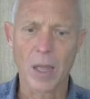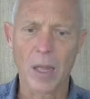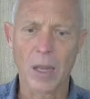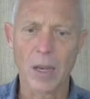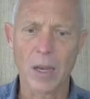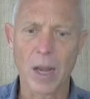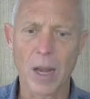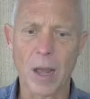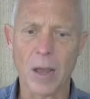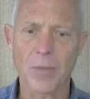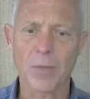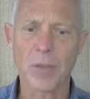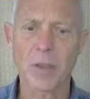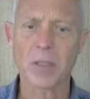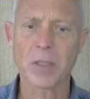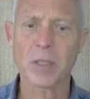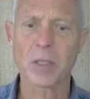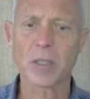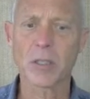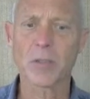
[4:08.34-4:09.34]
Now, if
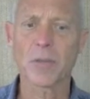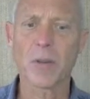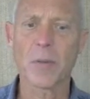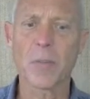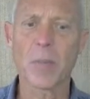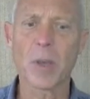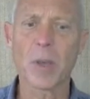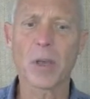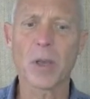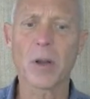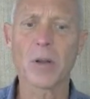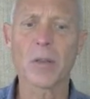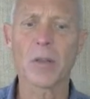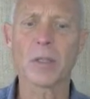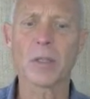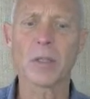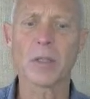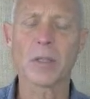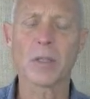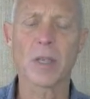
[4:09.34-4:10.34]
this looks familiar,
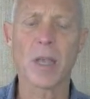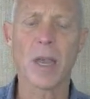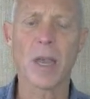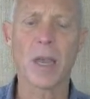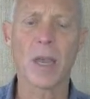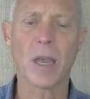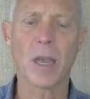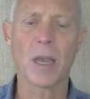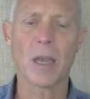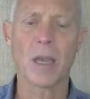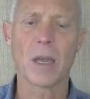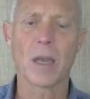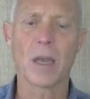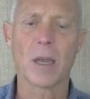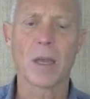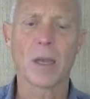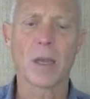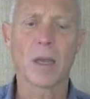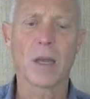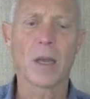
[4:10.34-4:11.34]
this is a
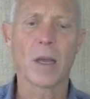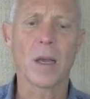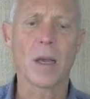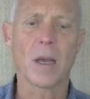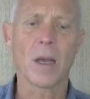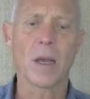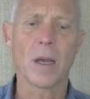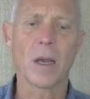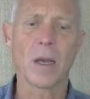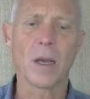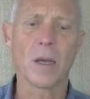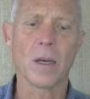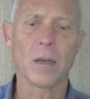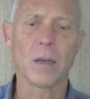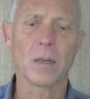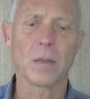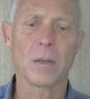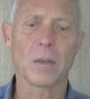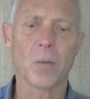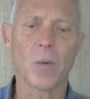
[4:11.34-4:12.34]

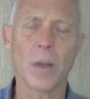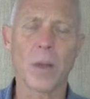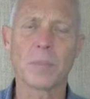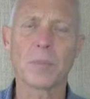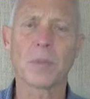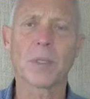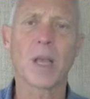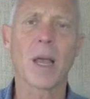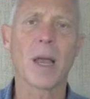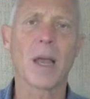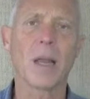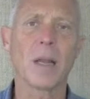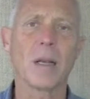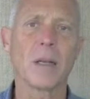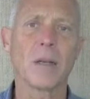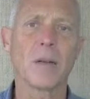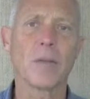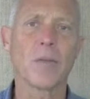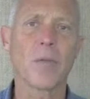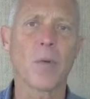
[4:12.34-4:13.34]
website
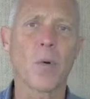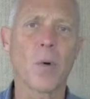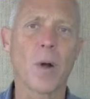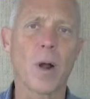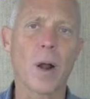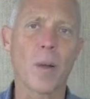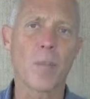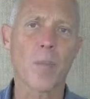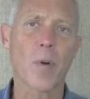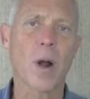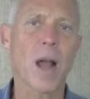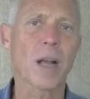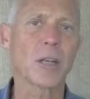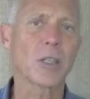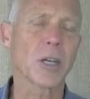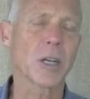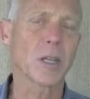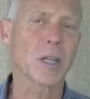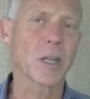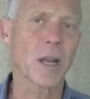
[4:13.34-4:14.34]
for a
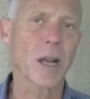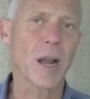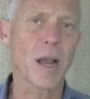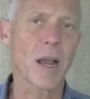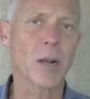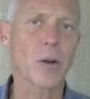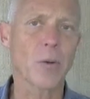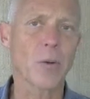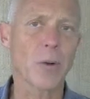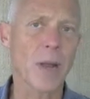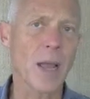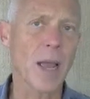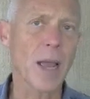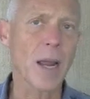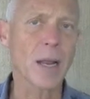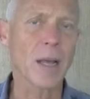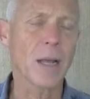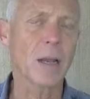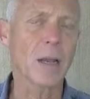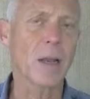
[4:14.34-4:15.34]
project that I
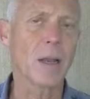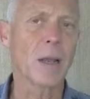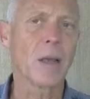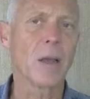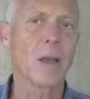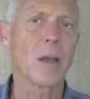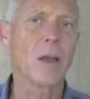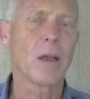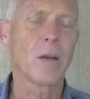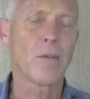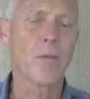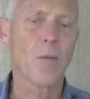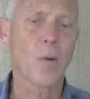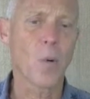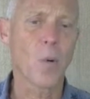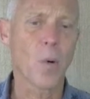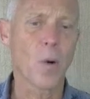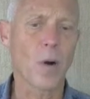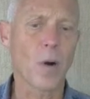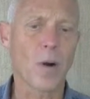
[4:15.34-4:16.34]
created
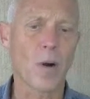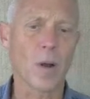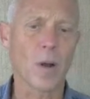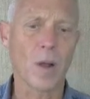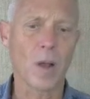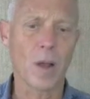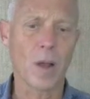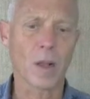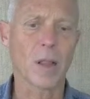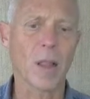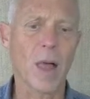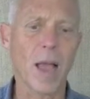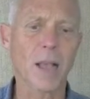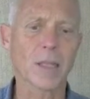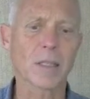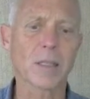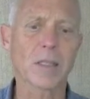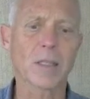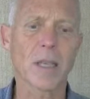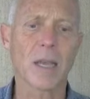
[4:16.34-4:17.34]
for
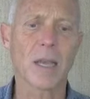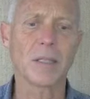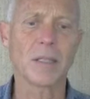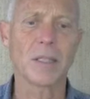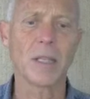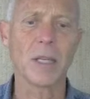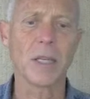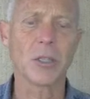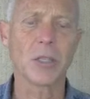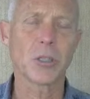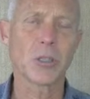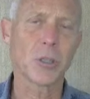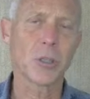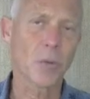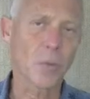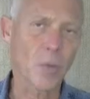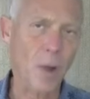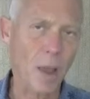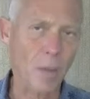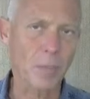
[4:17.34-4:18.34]
classes I teach to
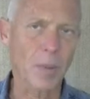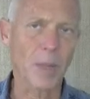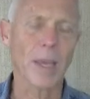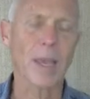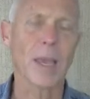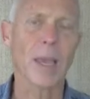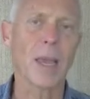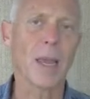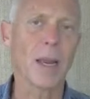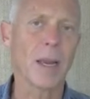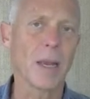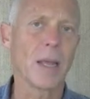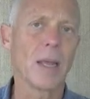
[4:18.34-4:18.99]
replicate